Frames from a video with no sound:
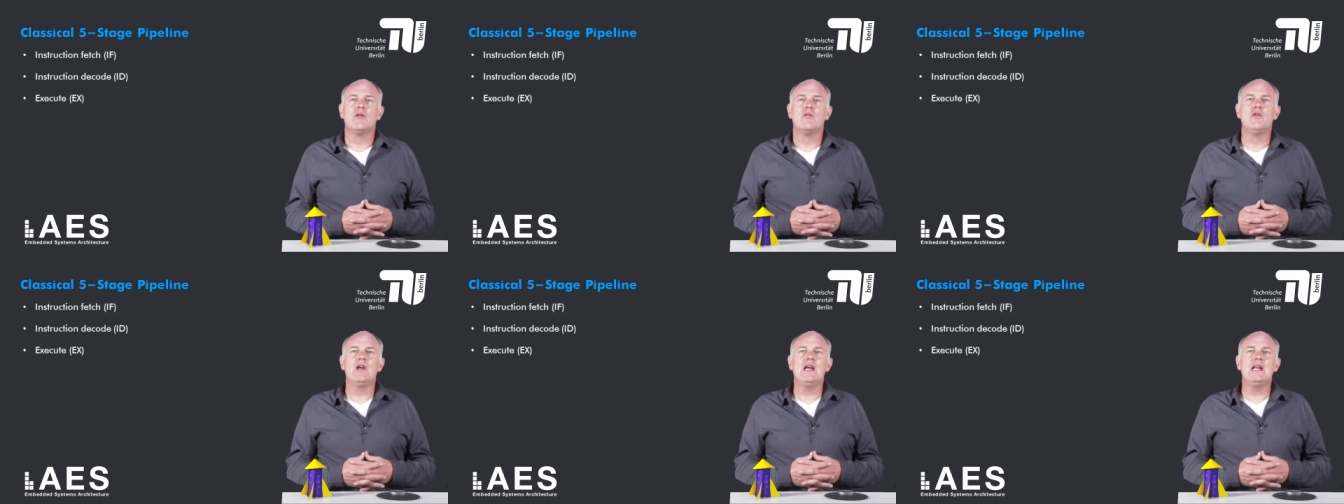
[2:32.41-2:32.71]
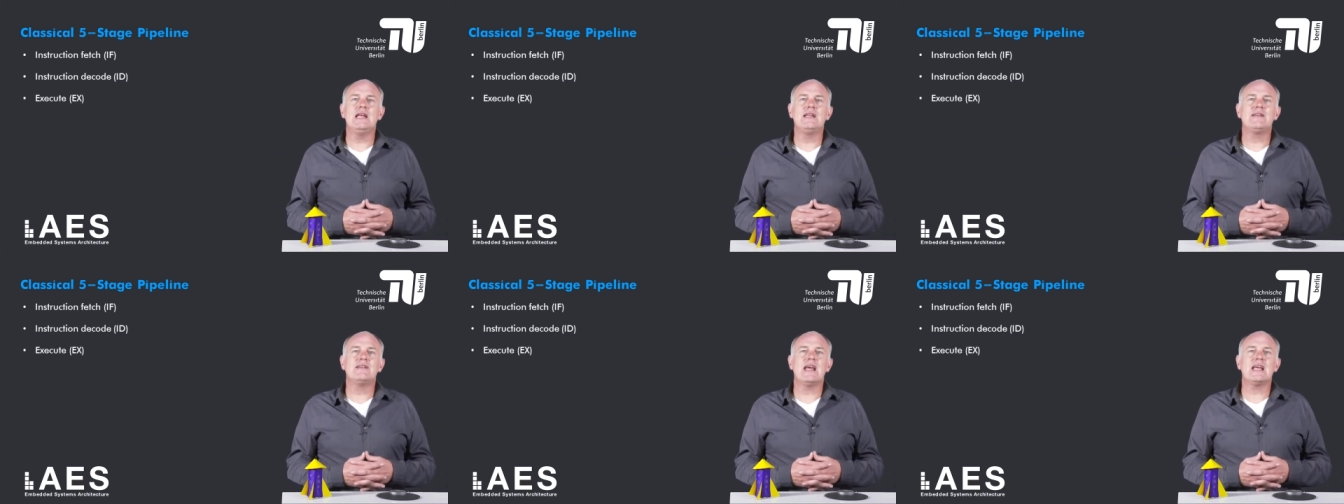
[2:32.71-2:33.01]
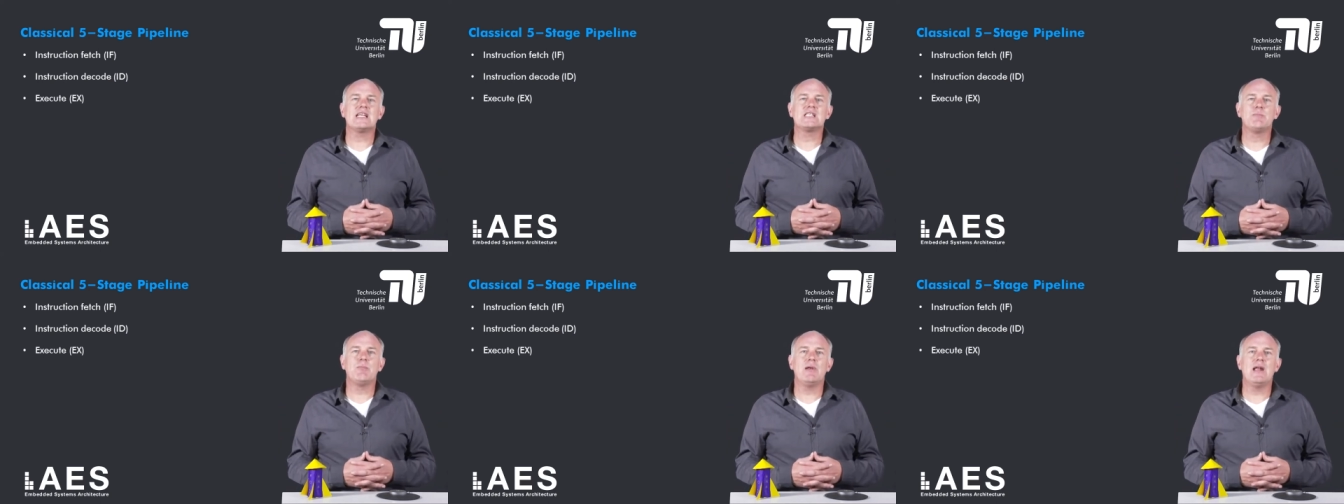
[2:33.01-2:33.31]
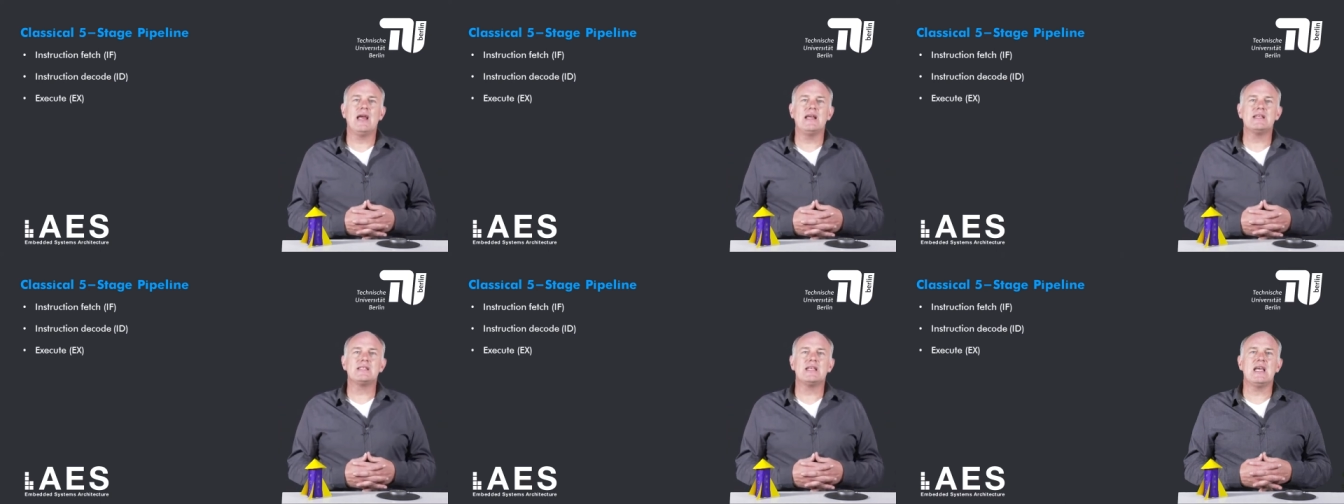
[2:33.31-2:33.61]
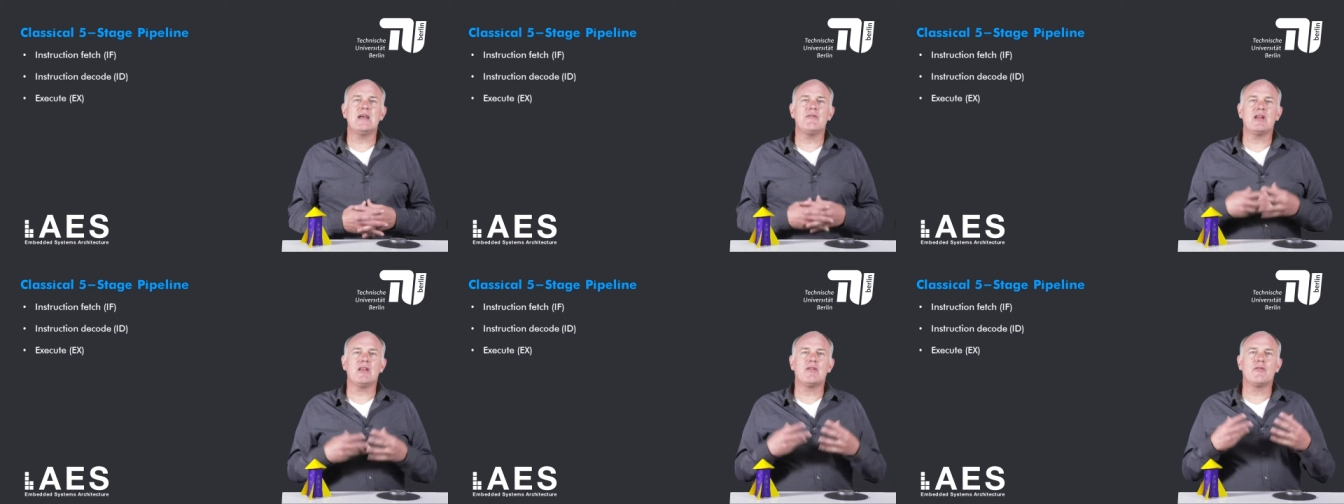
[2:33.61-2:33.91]
really takes place
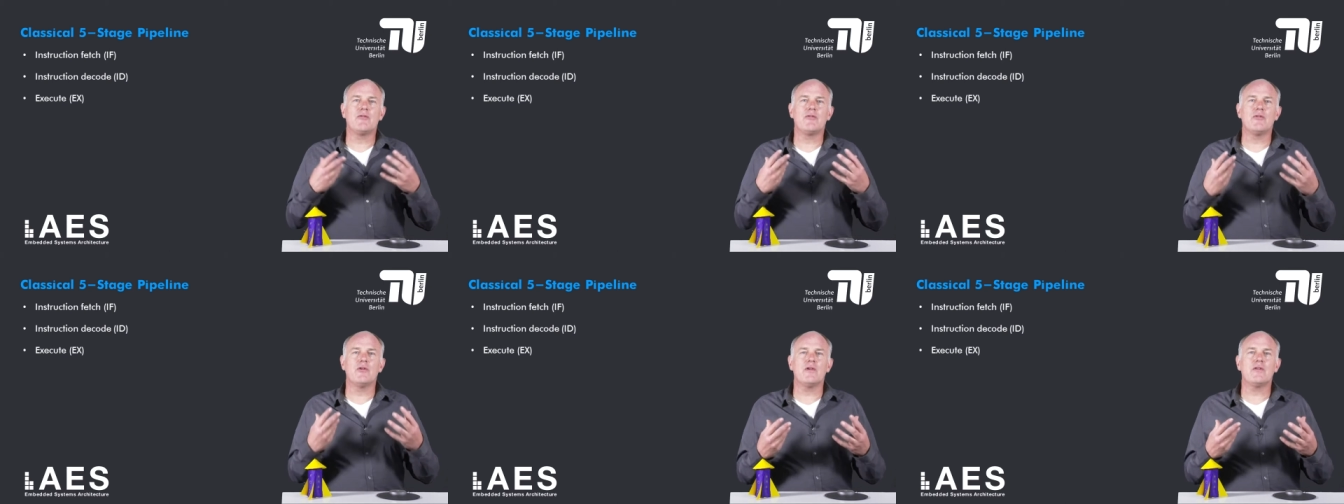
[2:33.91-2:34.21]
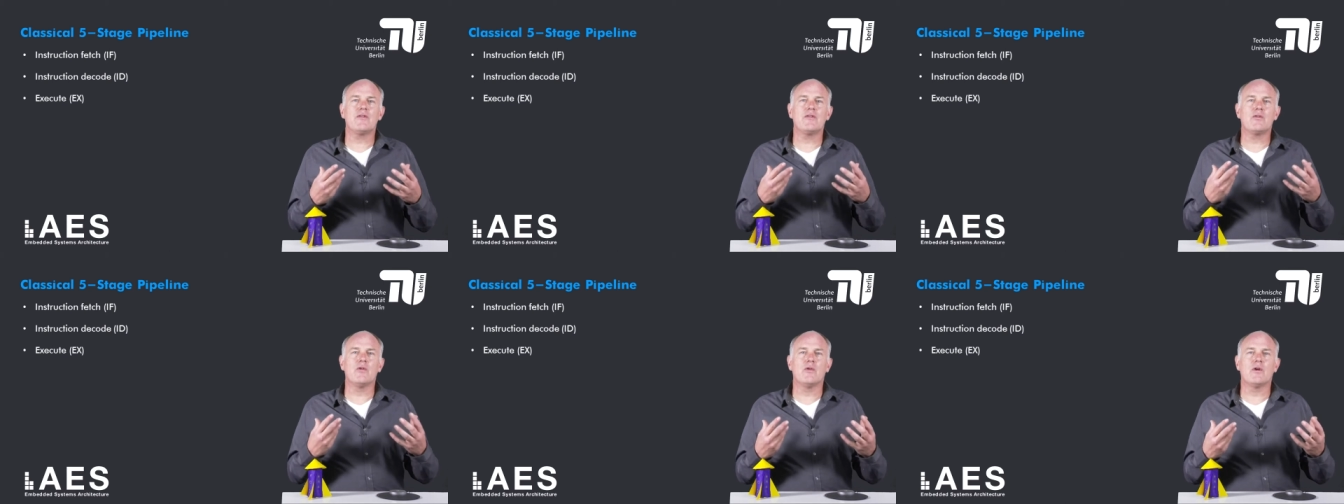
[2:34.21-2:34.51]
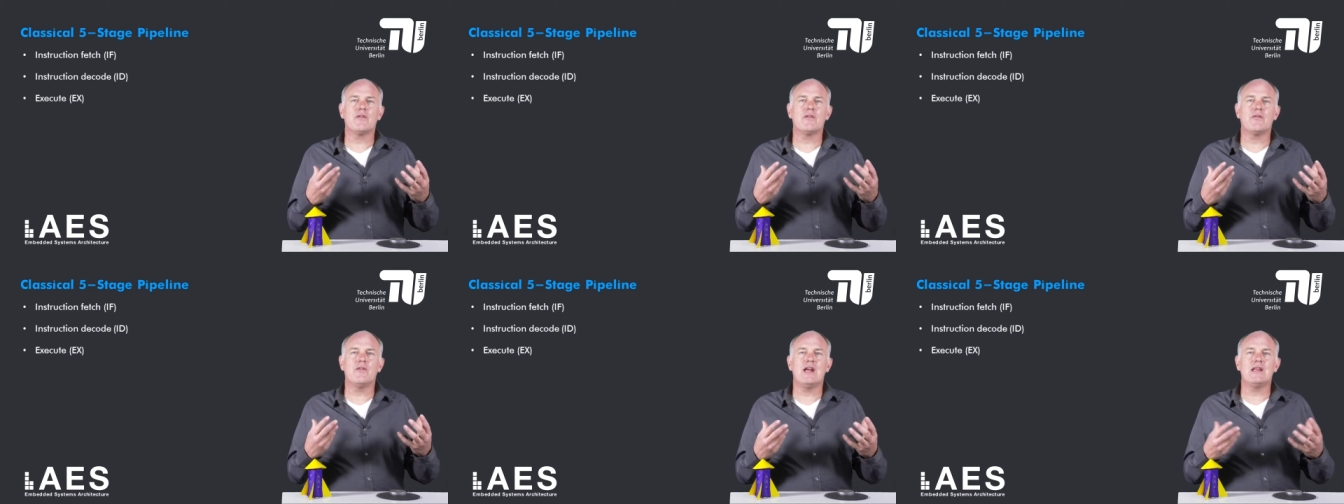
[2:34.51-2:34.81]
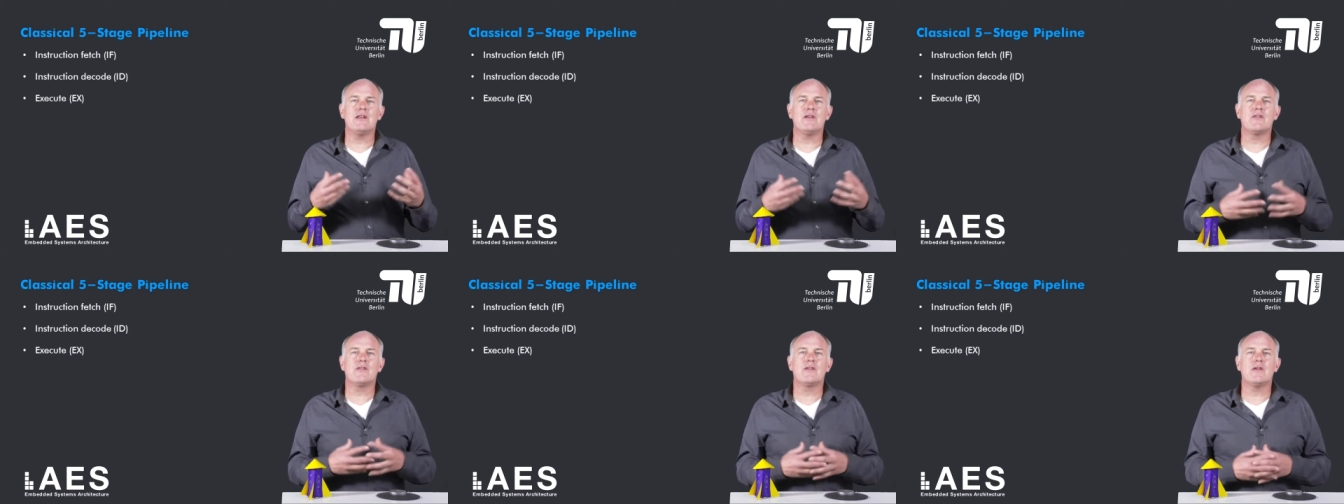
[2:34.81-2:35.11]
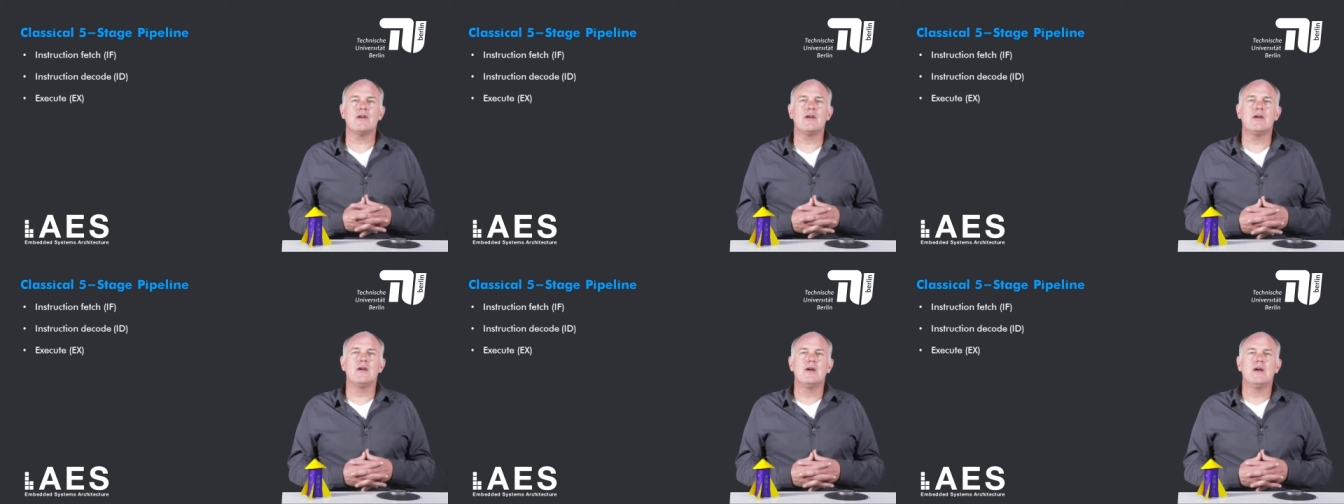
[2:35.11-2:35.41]
if its first source
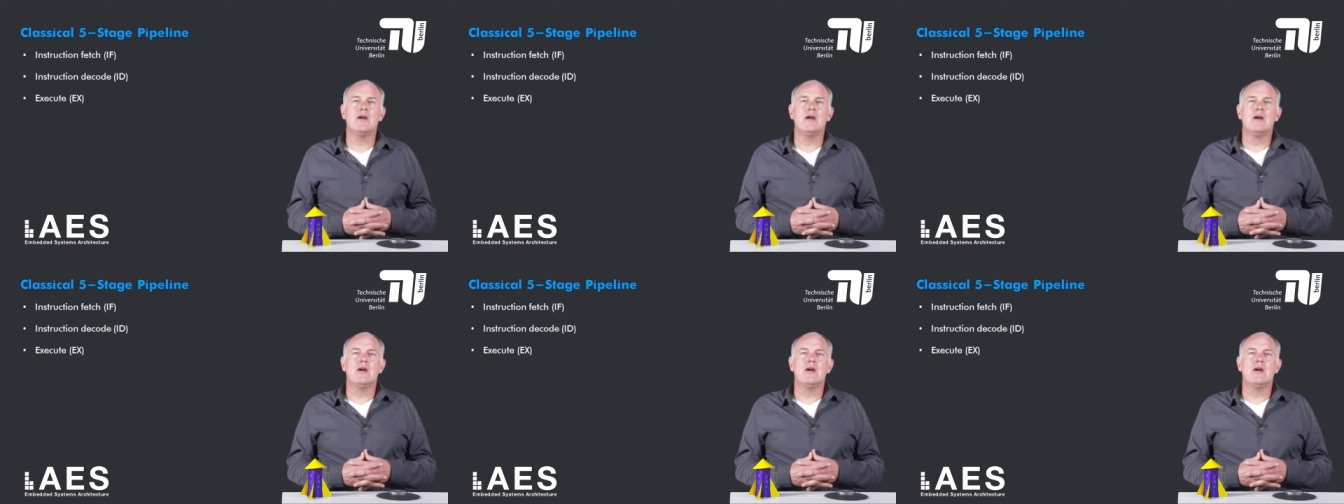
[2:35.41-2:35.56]
register